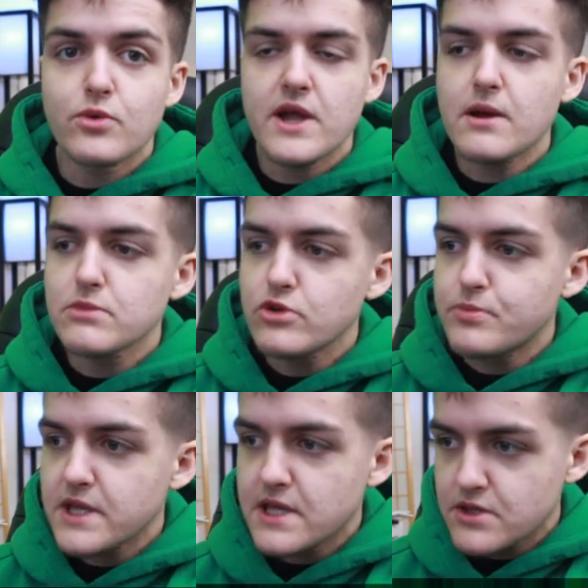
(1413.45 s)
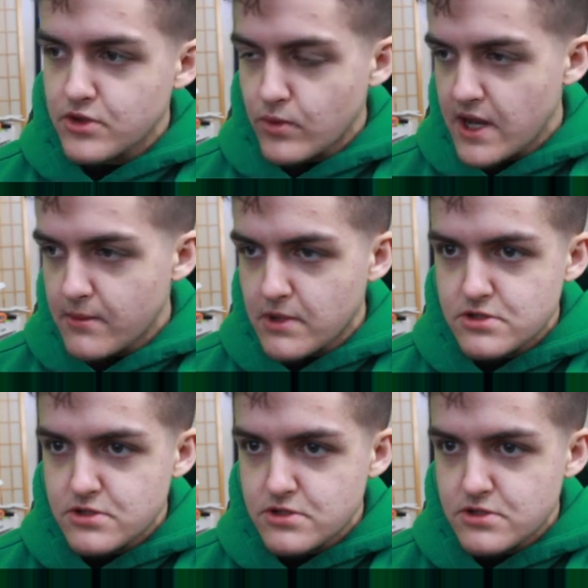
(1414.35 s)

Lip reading: The way I'm looping it, the way I'm